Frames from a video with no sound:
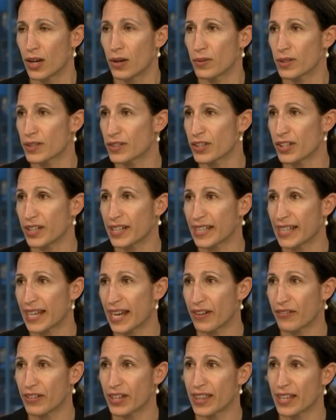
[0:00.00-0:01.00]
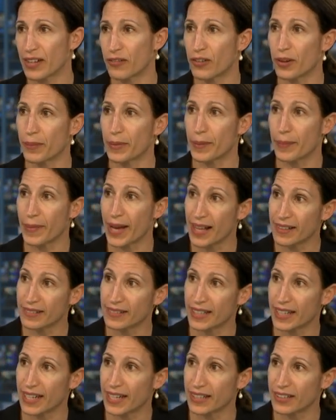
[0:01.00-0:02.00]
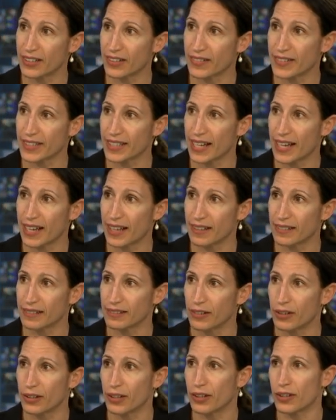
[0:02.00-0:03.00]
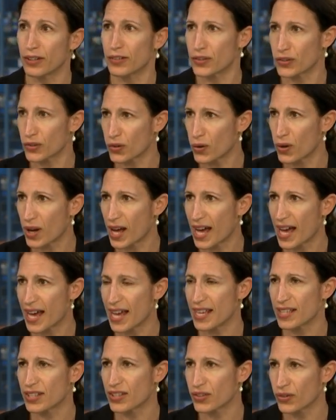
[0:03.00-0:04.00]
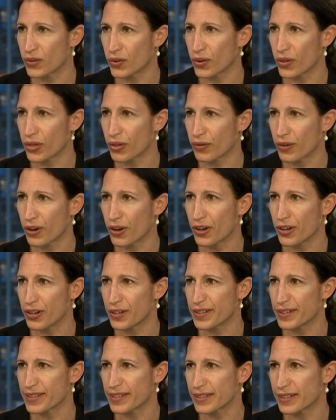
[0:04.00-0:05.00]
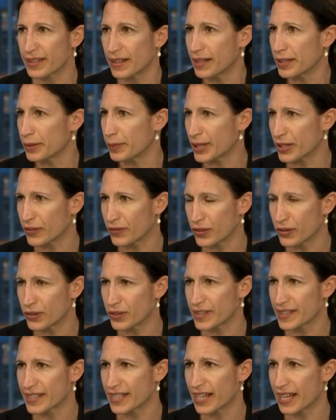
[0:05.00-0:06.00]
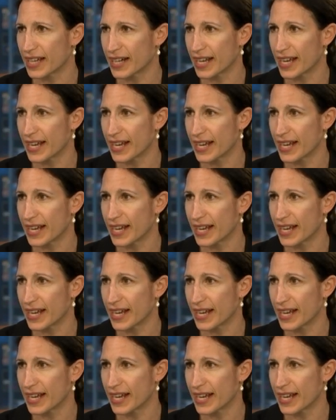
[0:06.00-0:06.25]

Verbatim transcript: Well, certainly everything from the milder end of scale sore eyes, sore throats, a little bit of nausea and